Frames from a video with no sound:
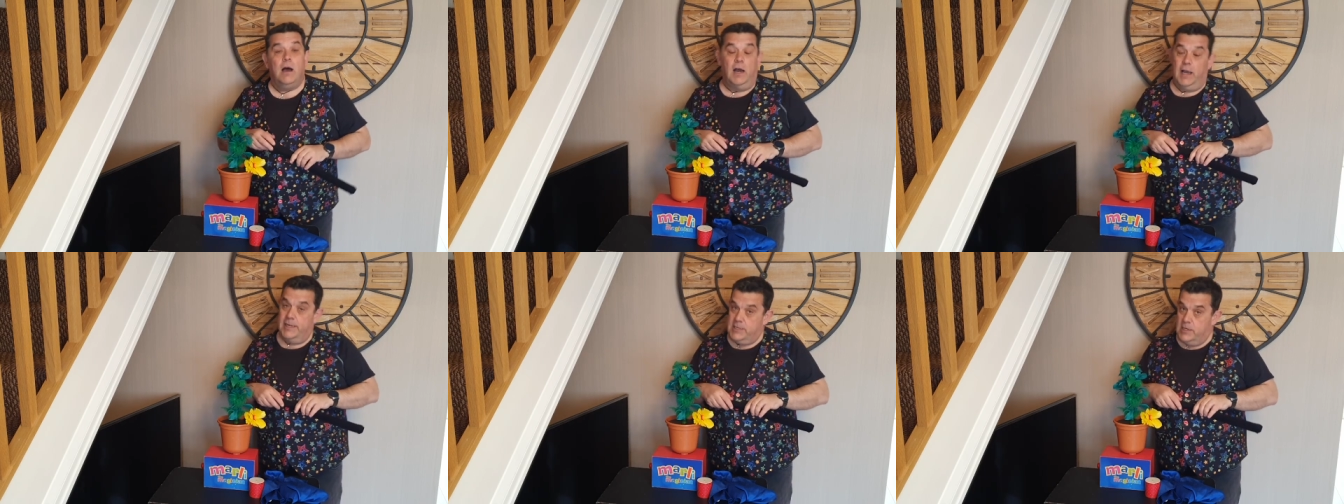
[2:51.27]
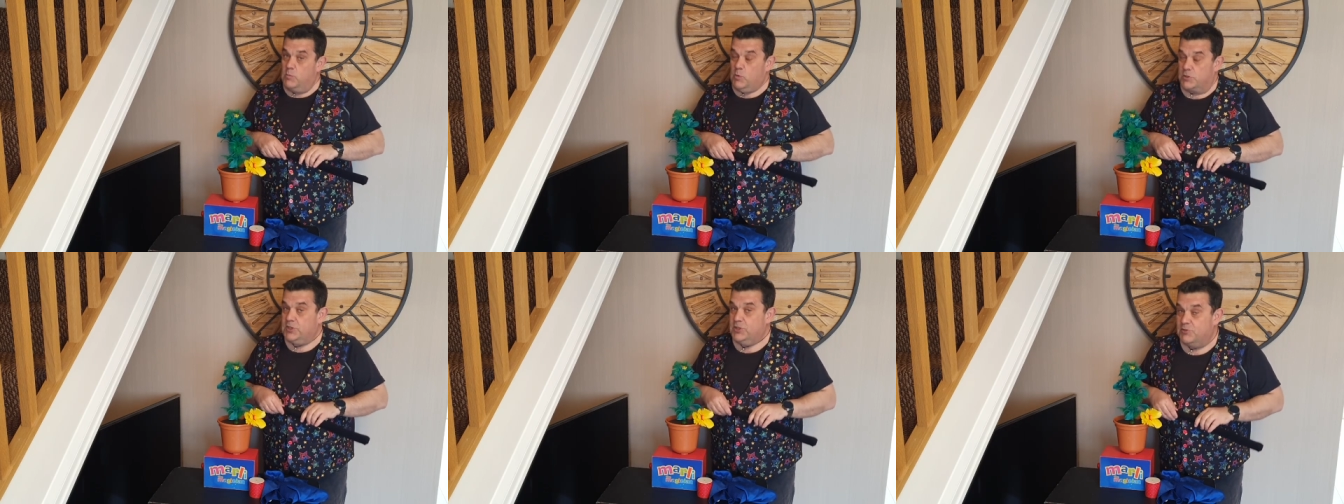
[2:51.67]
I don't
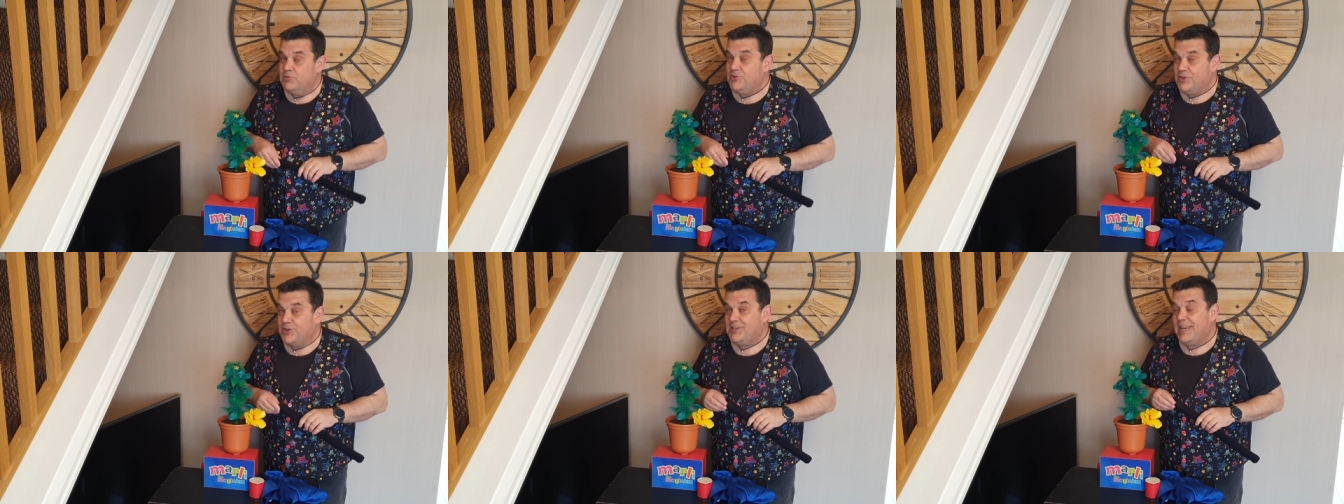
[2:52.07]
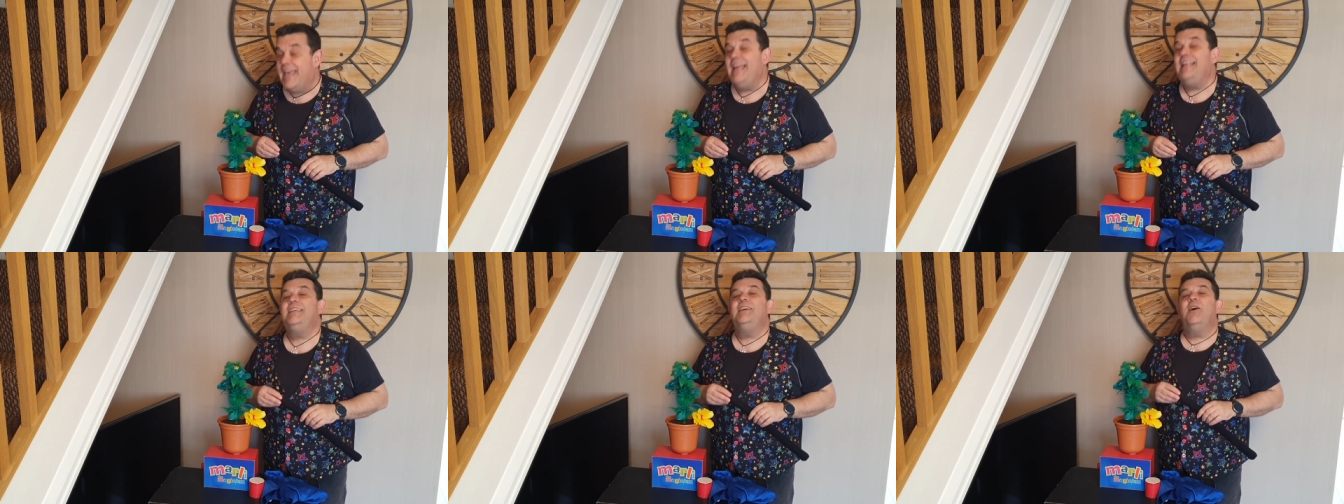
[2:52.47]
want to use just
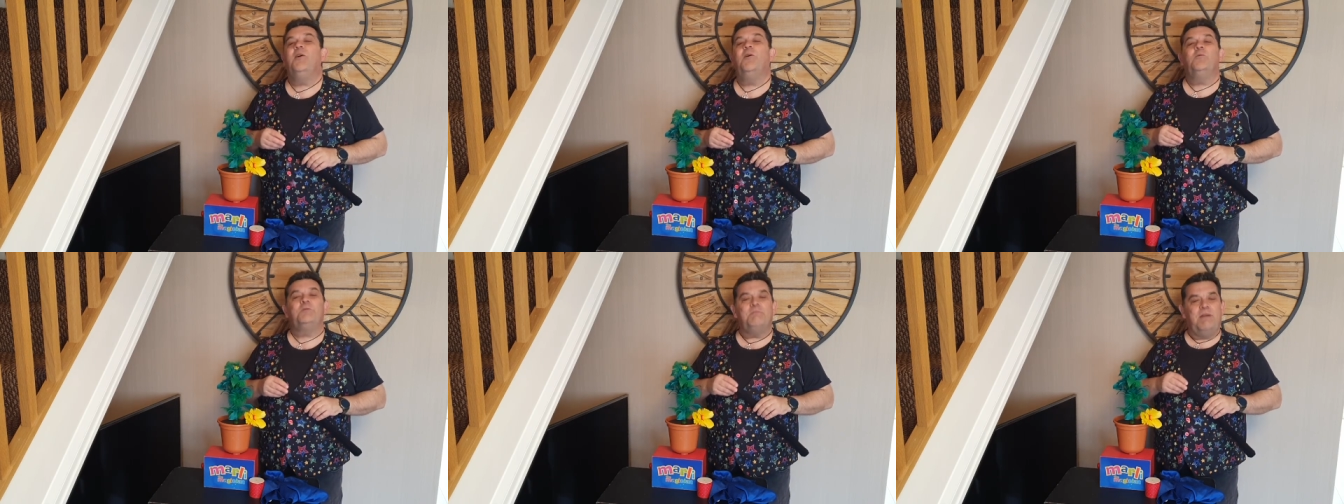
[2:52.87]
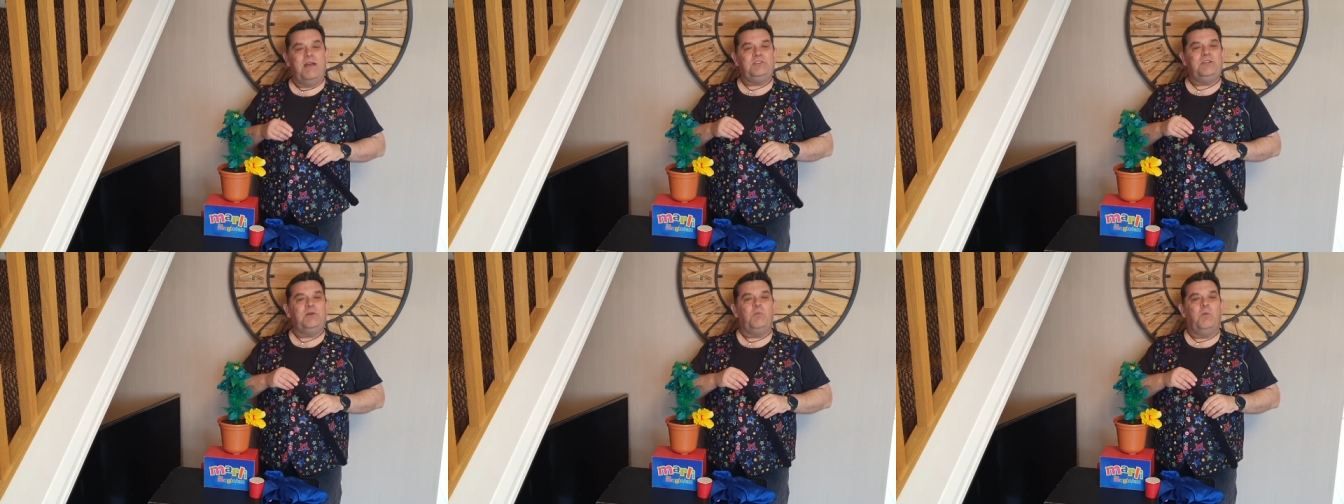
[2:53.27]
any old
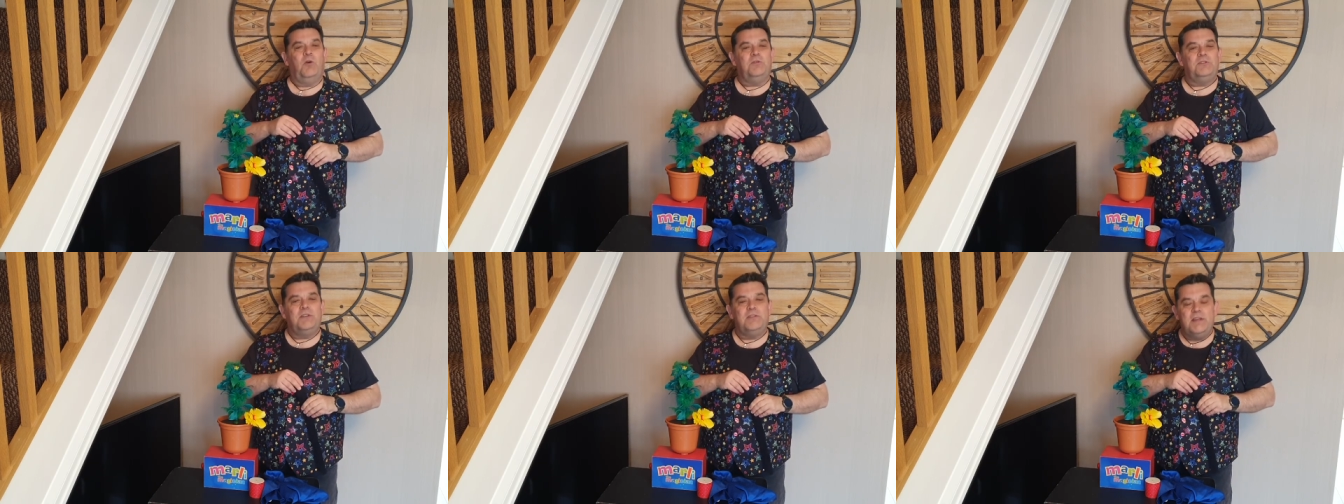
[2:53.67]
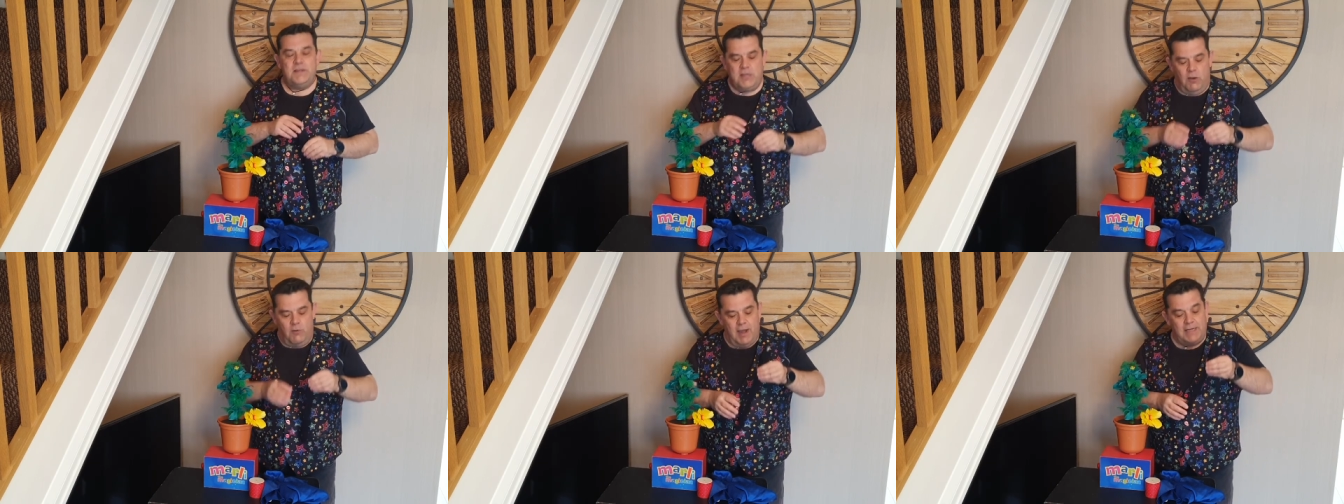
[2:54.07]
magic wand.
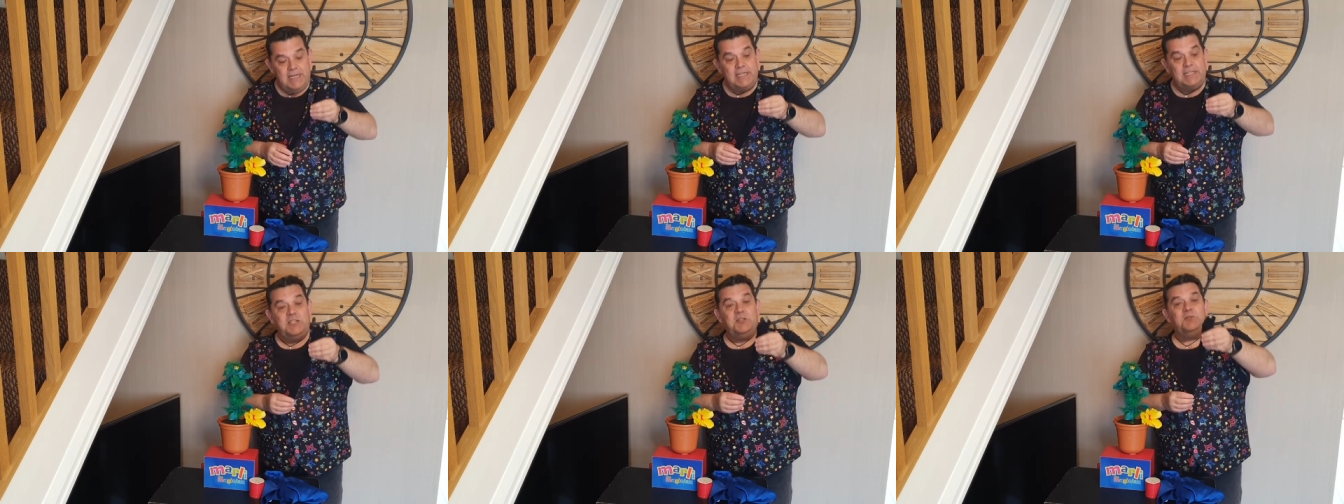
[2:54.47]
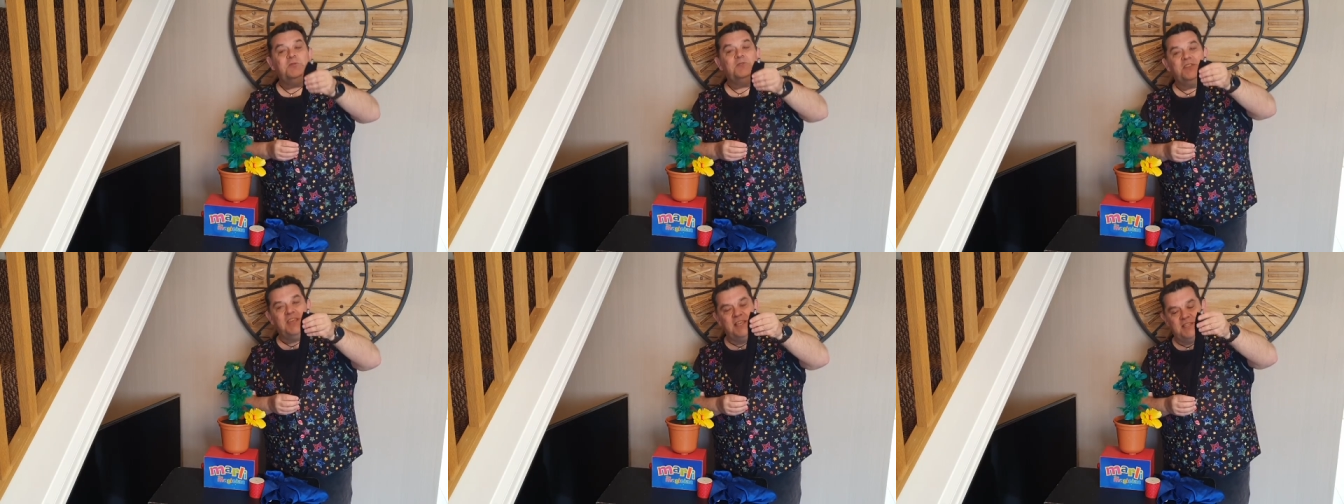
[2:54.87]
No, I need to
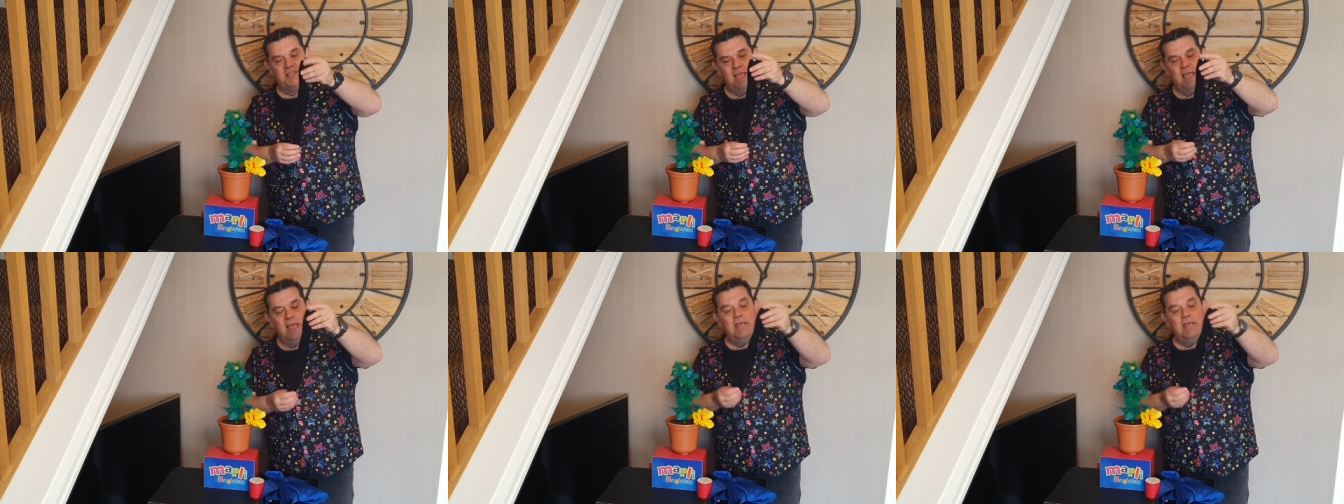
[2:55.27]
use this.